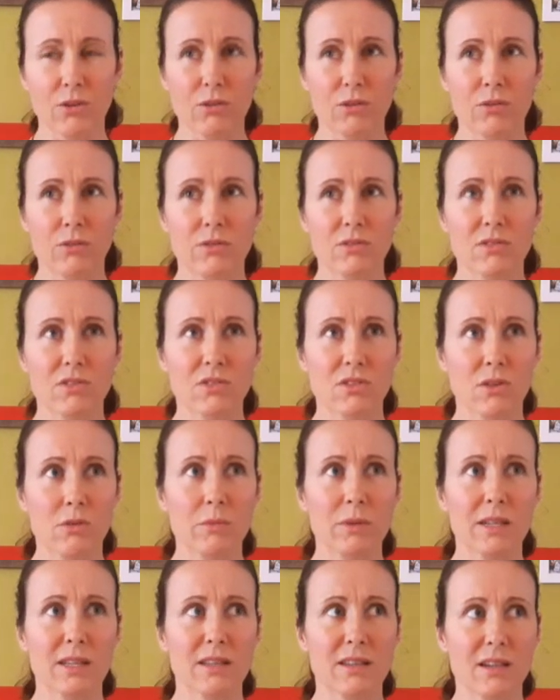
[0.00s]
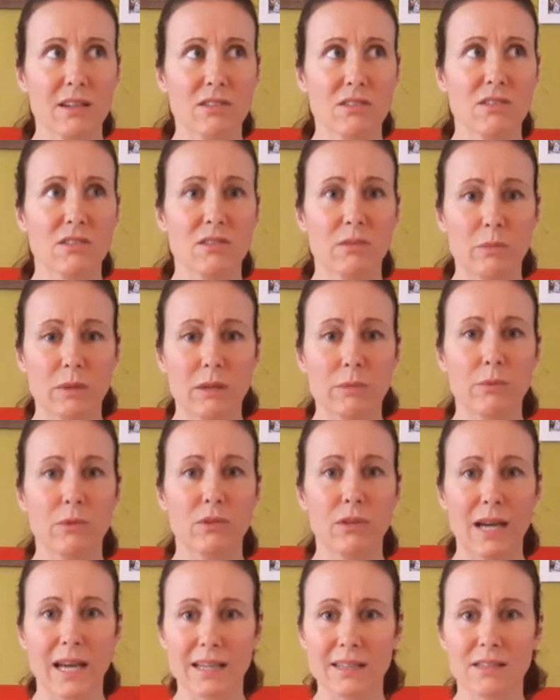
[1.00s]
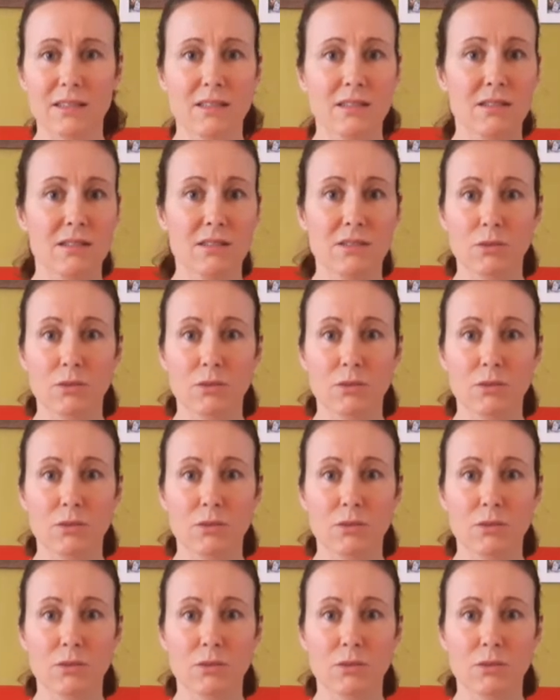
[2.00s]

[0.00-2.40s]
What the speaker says: so many thousands of people, actors